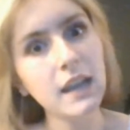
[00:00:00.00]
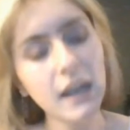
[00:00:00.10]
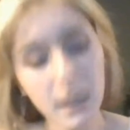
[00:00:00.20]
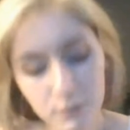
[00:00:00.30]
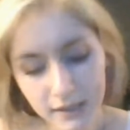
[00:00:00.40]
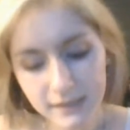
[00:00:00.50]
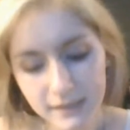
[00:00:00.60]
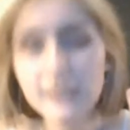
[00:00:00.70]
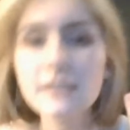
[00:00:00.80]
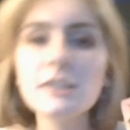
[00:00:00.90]
I would like
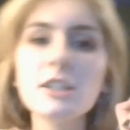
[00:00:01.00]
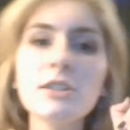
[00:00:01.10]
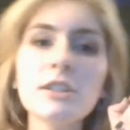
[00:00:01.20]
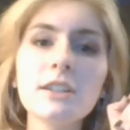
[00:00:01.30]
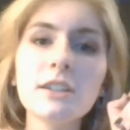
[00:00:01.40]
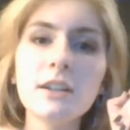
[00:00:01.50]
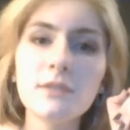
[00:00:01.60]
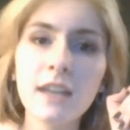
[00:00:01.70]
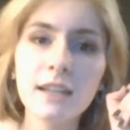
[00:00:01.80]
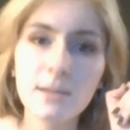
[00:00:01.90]
the interior of
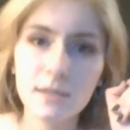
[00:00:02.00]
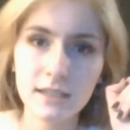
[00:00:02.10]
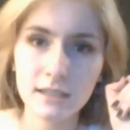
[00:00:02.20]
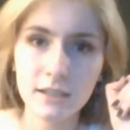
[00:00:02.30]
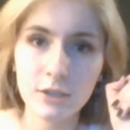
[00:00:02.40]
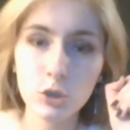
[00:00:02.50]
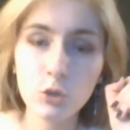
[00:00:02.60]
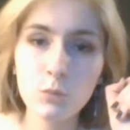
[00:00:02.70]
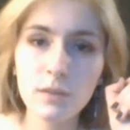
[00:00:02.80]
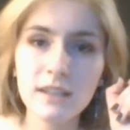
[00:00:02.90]
that limousine
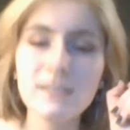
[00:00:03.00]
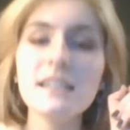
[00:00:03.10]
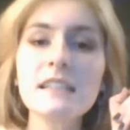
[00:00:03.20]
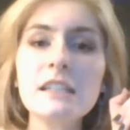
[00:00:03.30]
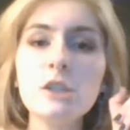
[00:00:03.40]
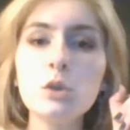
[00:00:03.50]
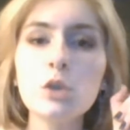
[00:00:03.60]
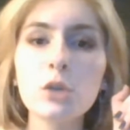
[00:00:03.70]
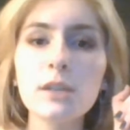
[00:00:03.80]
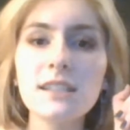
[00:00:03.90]
to be 62
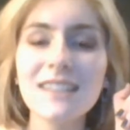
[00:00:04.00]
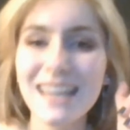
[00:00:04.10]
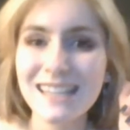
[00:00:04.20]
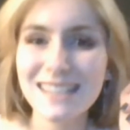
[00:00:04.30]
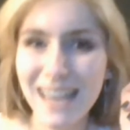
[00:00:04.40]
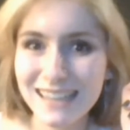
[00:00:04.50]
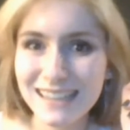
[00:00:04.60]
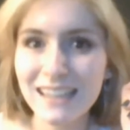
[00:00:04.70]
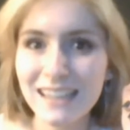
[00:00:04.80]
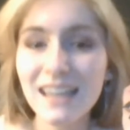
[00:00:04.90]
degrees
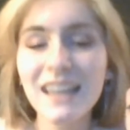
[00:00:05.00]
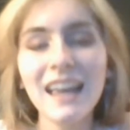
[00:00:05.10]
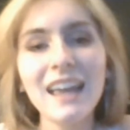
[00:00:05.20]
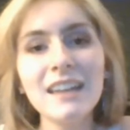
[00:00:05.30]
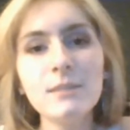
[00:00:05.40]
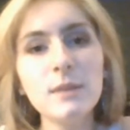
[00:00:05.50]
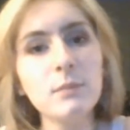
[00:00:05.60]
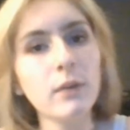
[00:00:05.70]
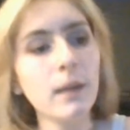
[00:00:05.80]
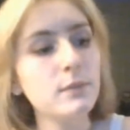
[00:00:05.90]
exactly and be
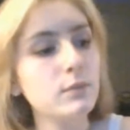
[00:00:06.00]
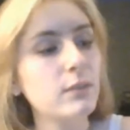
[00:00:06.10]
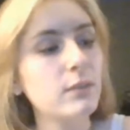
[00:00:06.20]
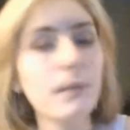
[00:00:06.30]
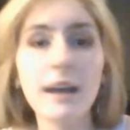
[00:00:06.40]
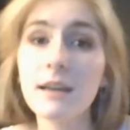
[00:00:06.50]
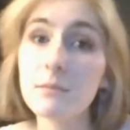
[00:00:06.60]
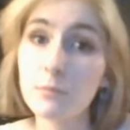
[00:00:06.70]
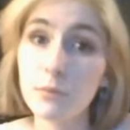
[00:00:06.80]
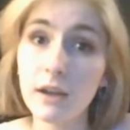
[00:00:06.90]
prepped with my
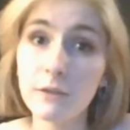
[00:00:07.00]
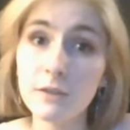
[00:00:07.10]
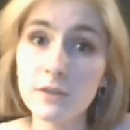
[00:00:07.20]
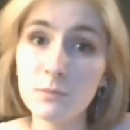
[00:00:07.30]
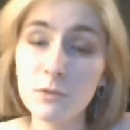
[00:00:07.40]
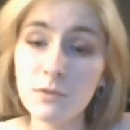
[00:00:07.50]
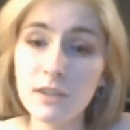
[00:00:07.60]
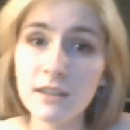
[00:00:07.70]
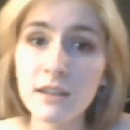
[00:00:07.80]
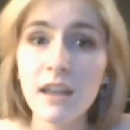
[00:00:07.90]
breakfast
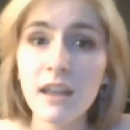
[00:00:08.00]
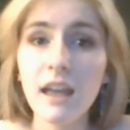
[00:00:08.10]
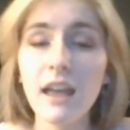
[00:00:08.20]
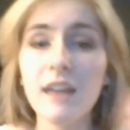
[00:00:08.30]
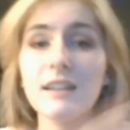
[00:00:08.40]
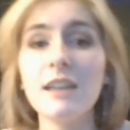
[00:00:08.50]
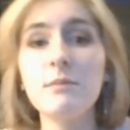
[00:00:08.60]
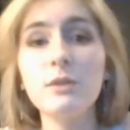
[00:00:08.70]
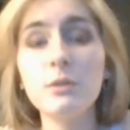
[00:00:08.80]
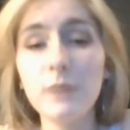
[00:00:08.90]
smoothie and a
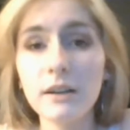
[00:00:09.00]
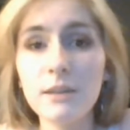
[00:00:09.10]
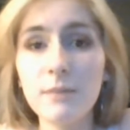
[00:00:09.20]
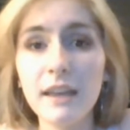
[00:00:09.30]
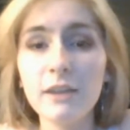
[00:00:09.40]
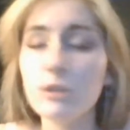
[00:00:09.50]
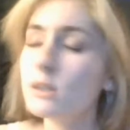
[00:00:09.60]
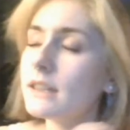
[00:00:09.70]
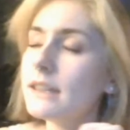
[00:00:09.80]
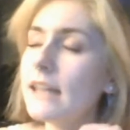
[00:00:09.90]
blueberry bagel,
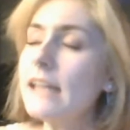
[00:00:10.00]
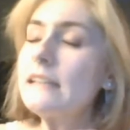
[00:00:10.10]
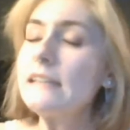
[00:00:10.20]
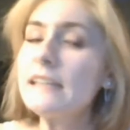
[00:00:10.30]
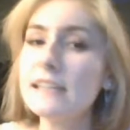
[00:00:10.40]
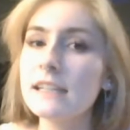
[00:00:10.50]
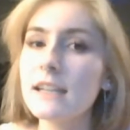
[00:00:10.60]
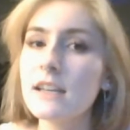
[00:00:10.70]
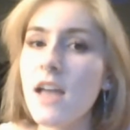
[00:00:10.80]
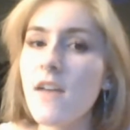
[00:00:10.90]
lightly,
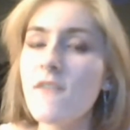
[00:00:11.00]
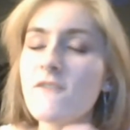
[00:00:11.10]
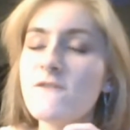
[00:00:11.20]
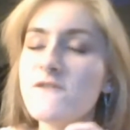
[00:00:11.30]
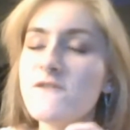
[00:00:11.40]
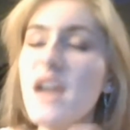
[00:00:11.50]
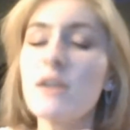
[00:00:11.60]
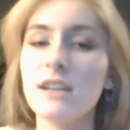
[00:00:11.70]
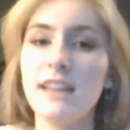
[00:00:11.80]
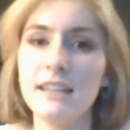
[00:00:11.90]

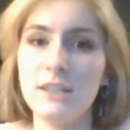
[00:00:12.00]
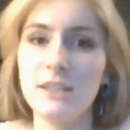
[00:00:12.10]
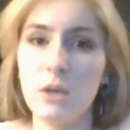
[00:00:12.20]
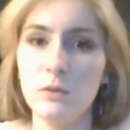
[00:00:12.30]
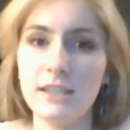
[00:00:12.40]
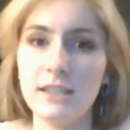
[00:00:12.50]
very lightly toasted.